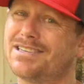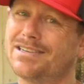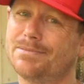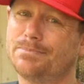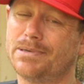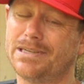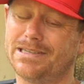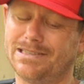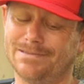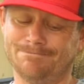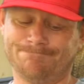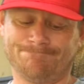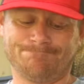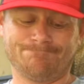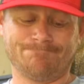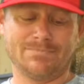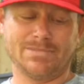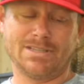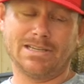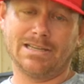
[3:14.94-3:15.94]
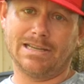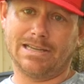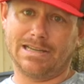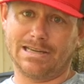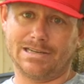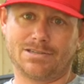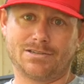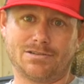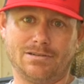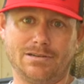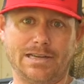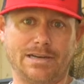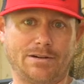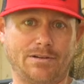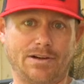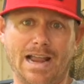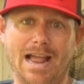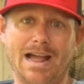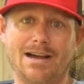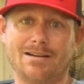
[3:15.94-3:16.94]
jig, but in
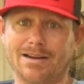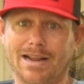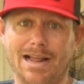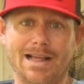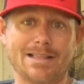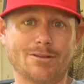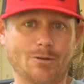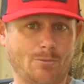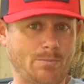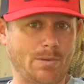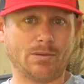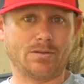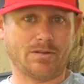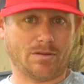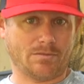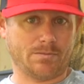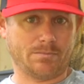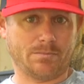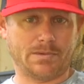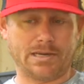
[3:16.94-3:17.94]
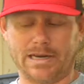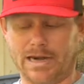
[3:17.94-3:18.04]
reality, I throw both of them,